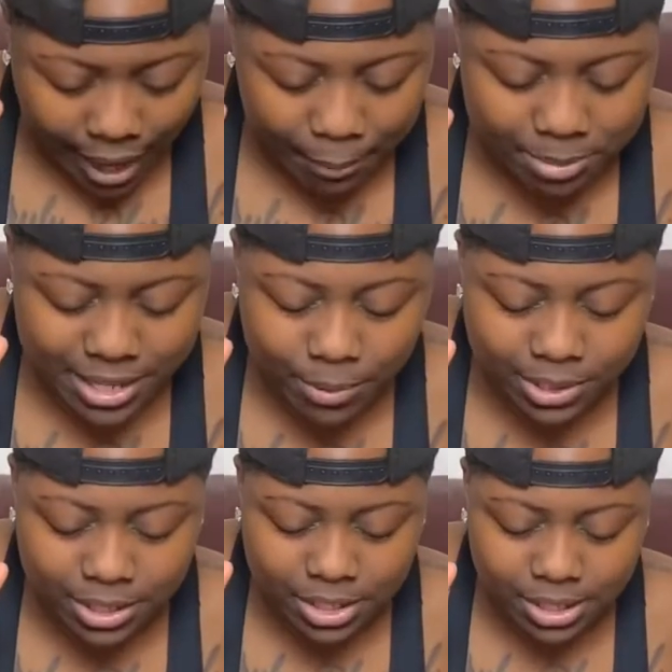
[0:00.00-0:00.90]
I'm upset
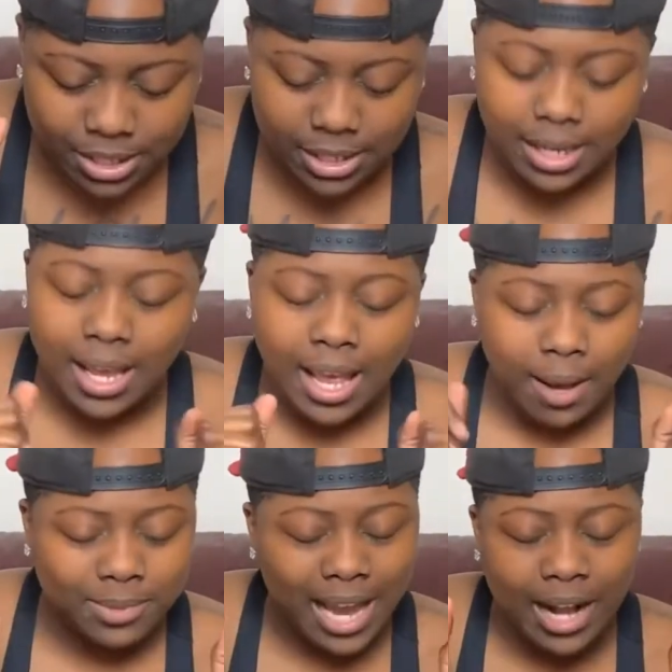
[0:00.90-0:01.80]
with this shit,
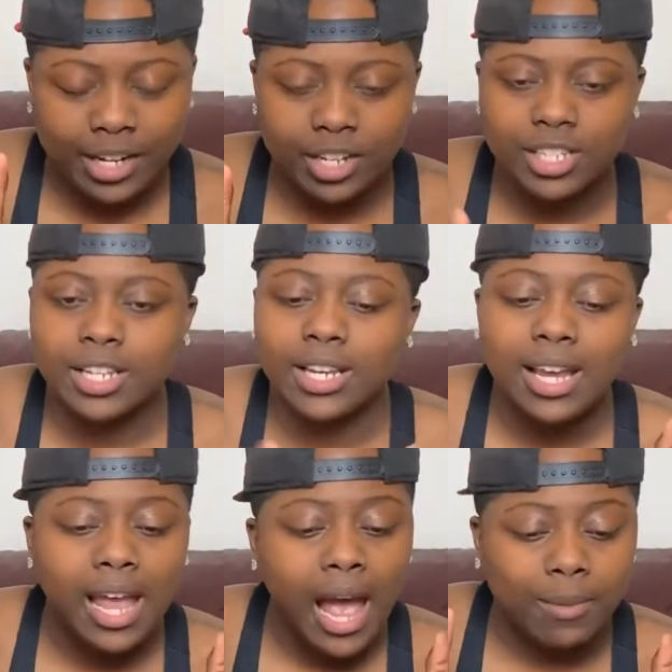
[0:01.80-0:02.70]
I'm tired of your shit,